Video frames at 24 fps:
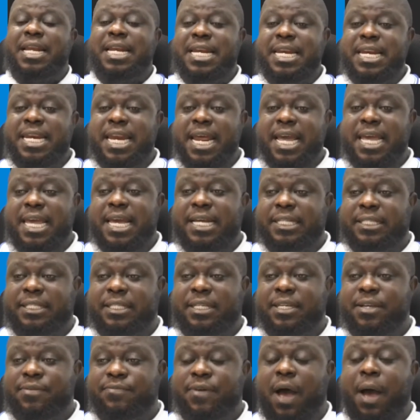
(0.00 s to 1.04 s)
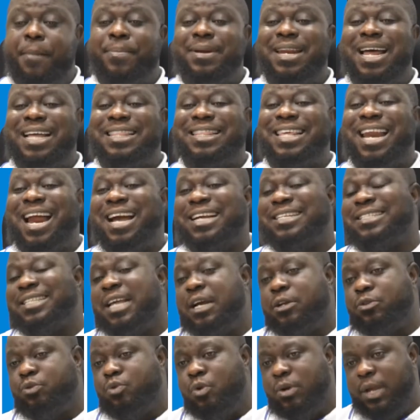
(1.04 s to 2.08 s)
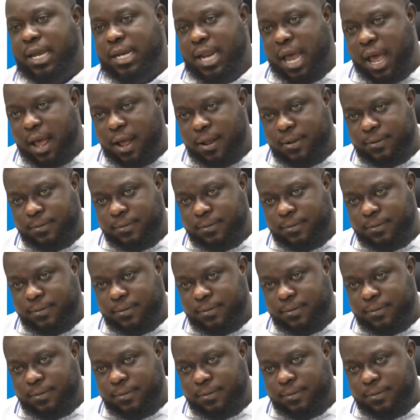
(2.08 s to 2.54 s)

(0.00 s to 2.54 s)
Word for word: the negative have been attracted together.